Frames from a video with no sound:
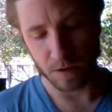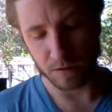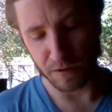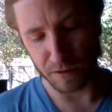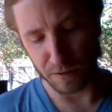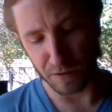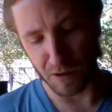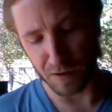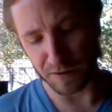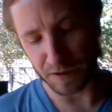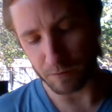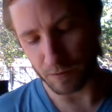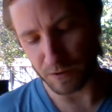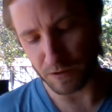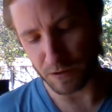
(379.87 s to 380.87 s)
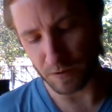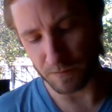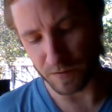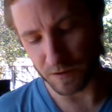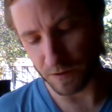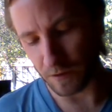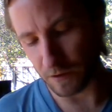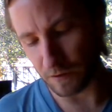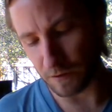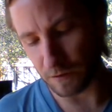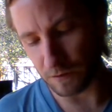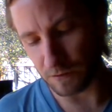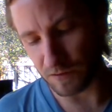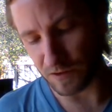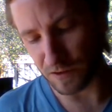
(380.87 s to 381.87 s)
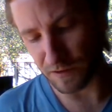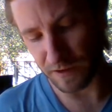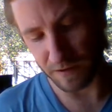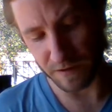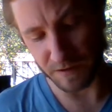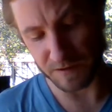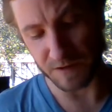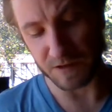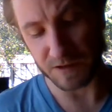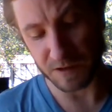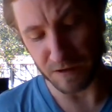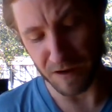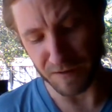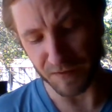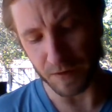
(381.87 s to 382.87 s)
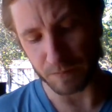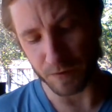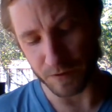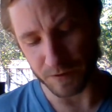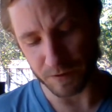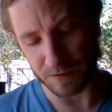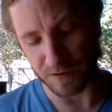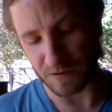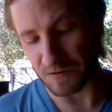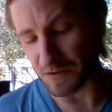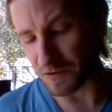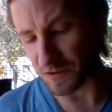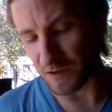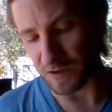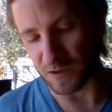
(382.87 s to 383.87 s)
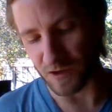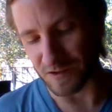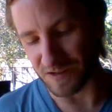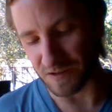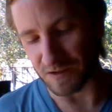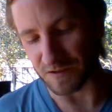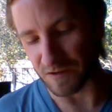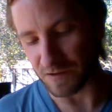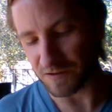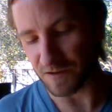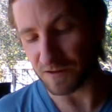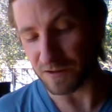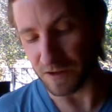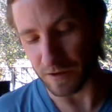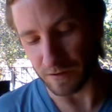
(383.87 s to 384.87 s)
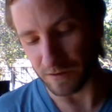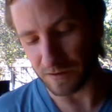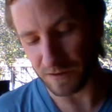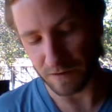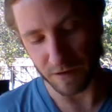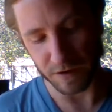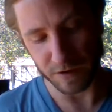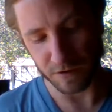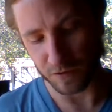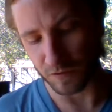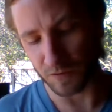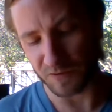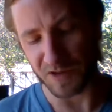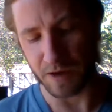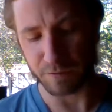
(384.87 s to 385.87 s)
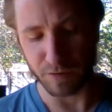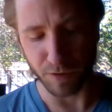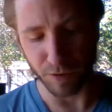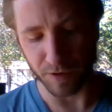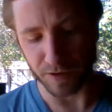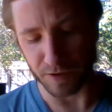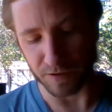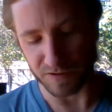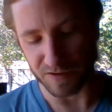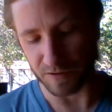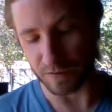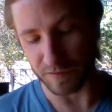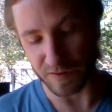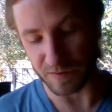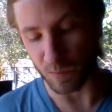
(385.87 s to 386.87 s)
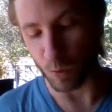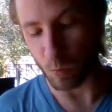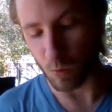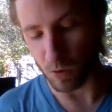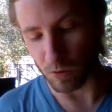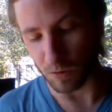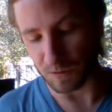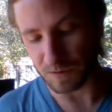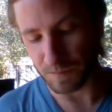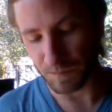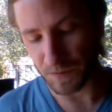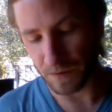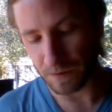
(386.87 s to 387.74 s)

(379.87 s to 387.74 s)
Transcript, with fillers: Later on, he would come to the conclusion that it is the sun that produces the changing seasons and years and controls everything else in the visible world,